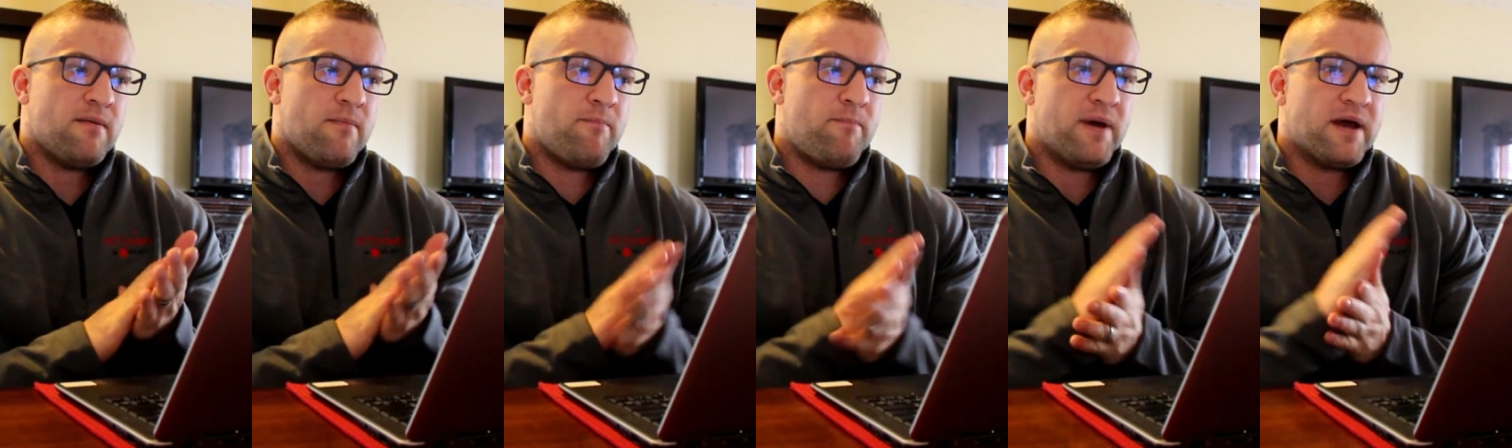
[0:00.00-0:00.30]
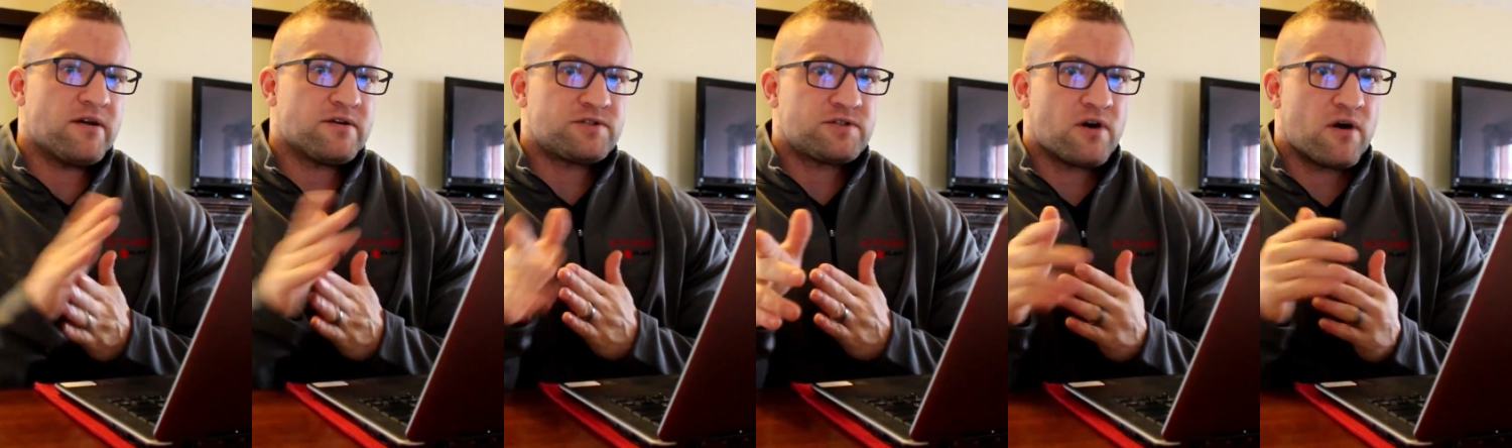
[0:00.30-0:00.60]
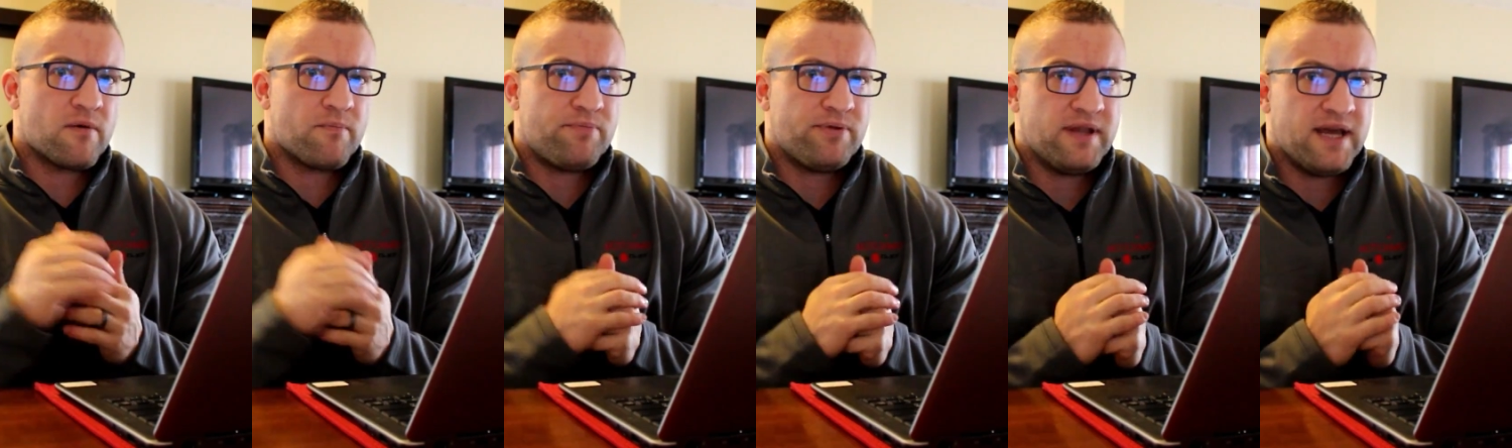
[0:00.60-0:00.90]
better
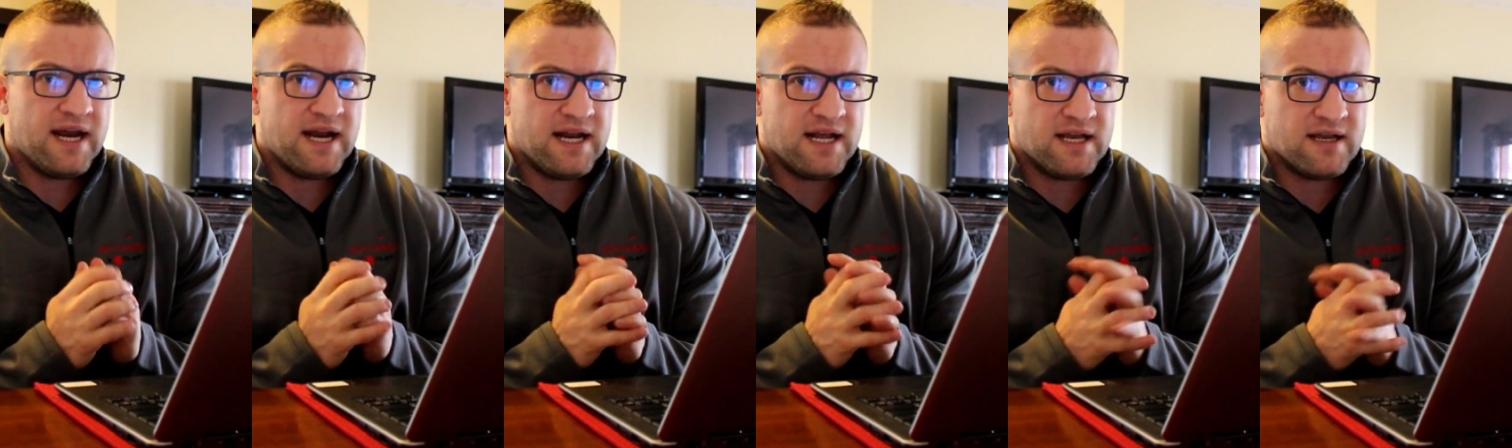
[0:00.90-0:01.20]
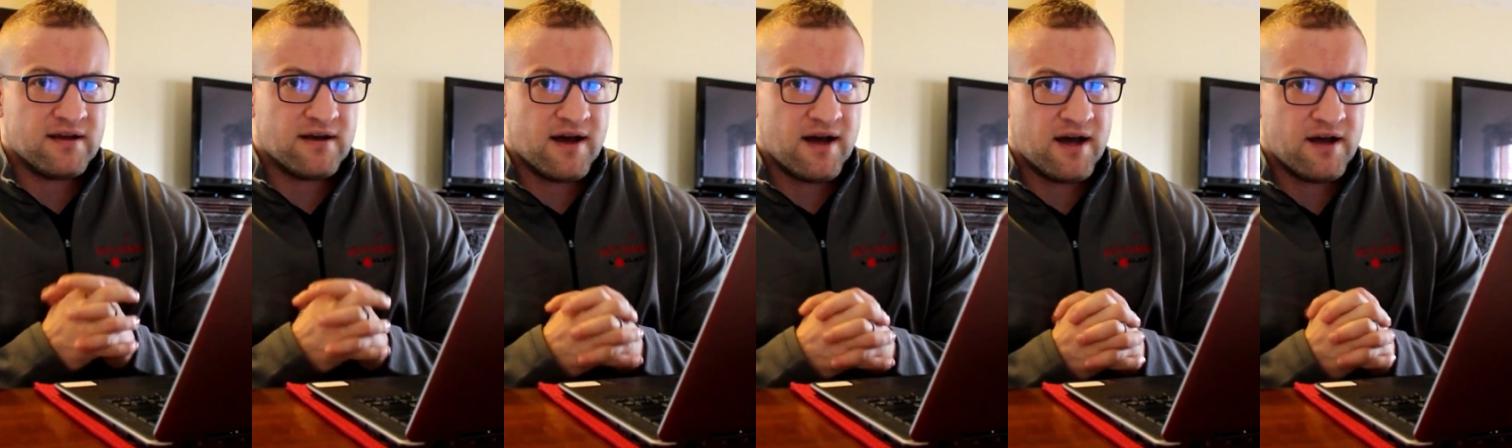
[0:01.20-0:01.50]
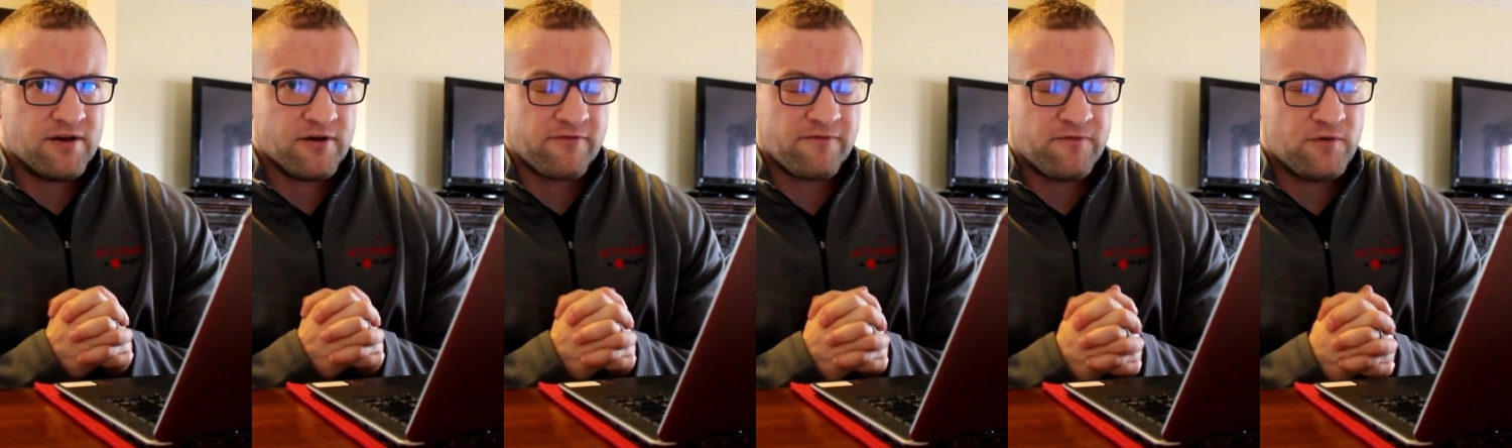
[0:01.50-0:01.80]
start planning
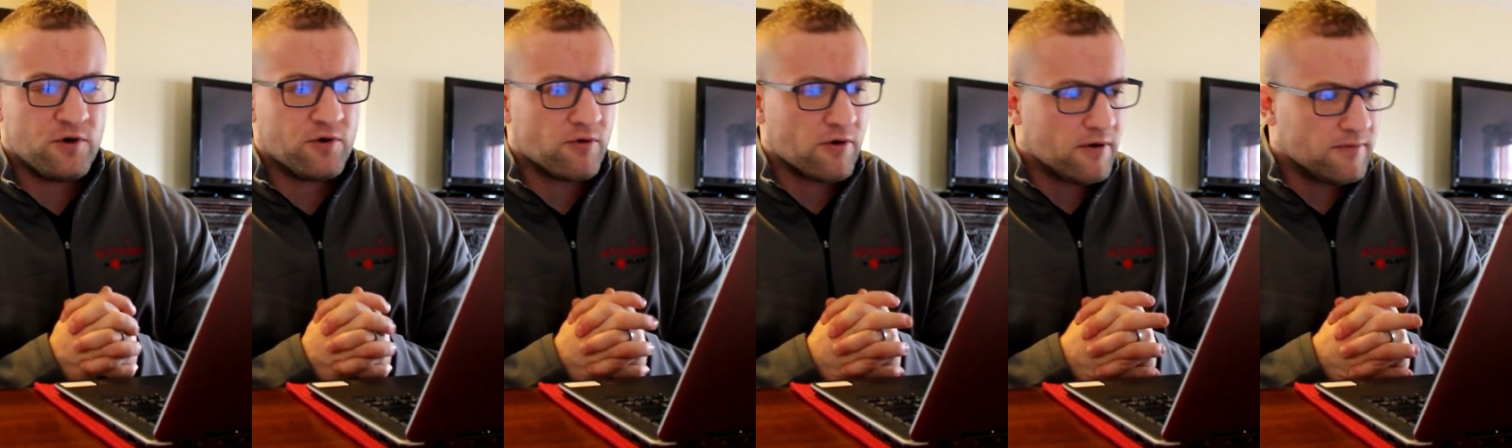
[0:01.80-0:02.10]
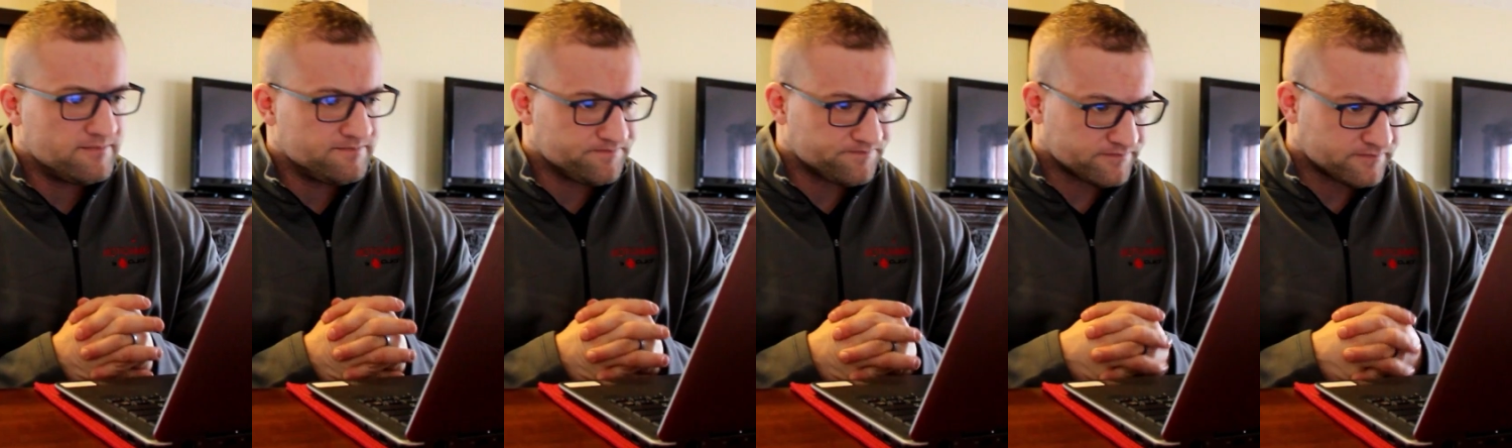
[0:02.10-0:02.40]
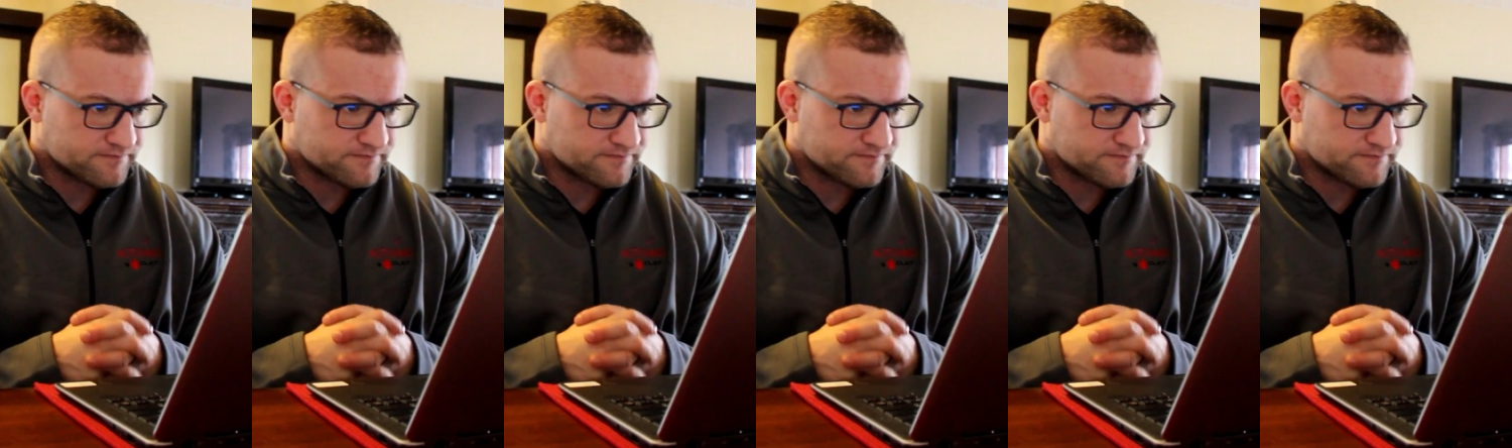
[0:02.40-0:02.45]
your funeral,